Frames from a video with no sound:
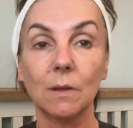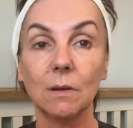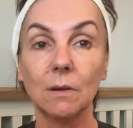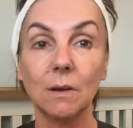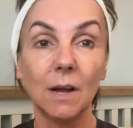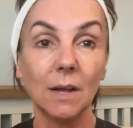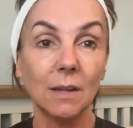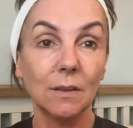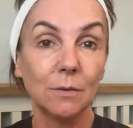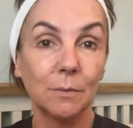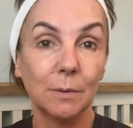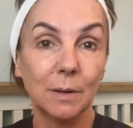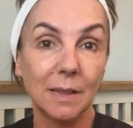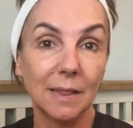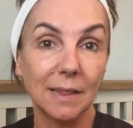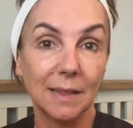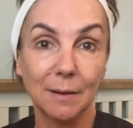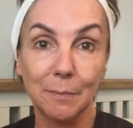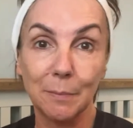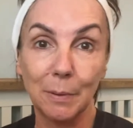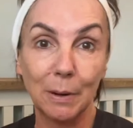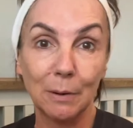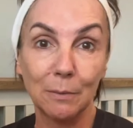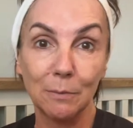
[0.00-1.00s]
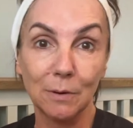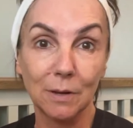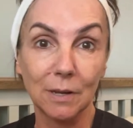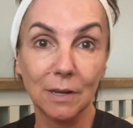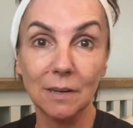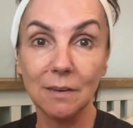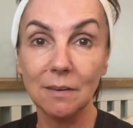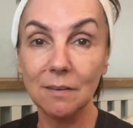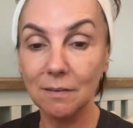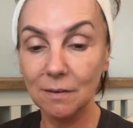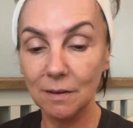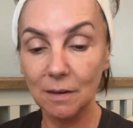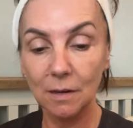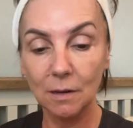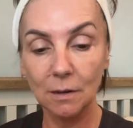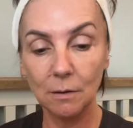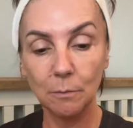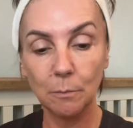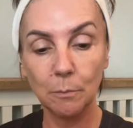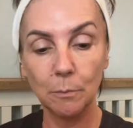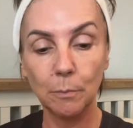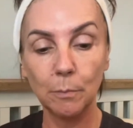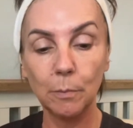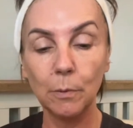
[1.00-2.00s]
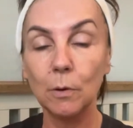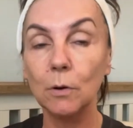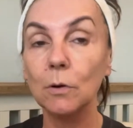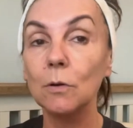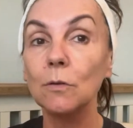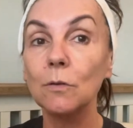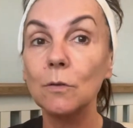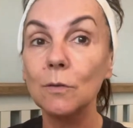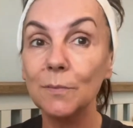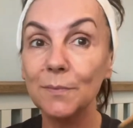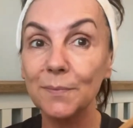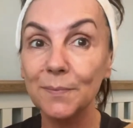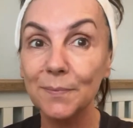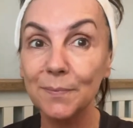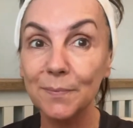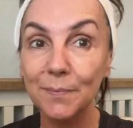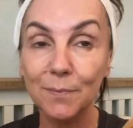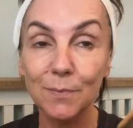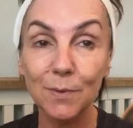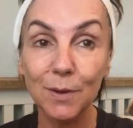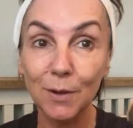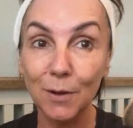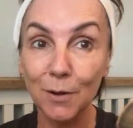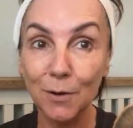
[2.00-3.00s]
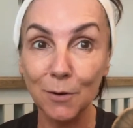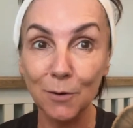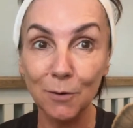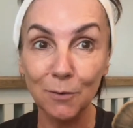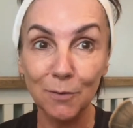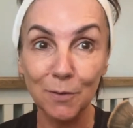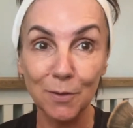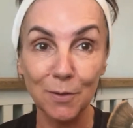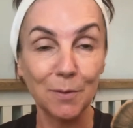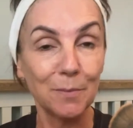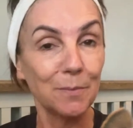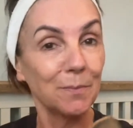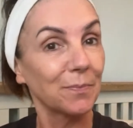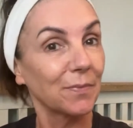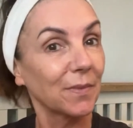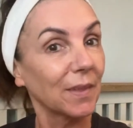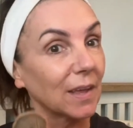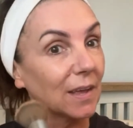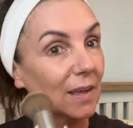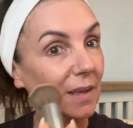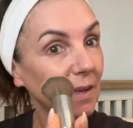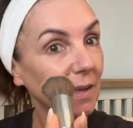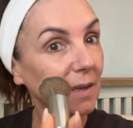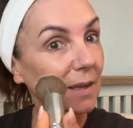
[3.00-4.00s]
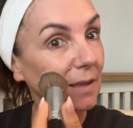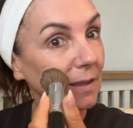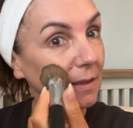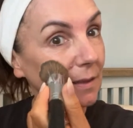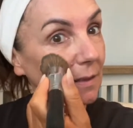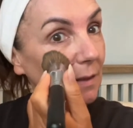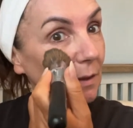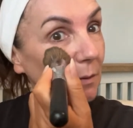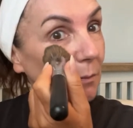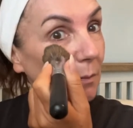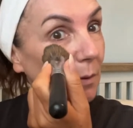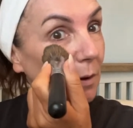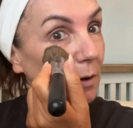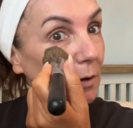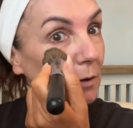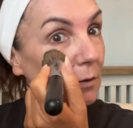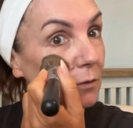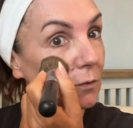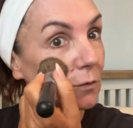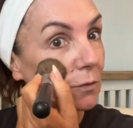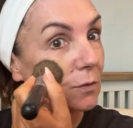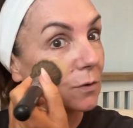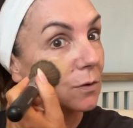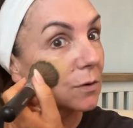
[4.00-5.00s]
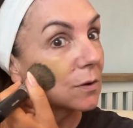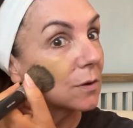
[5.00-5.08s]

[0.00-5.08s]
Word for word: Can't do anything about it, but we can cover them. Now watch.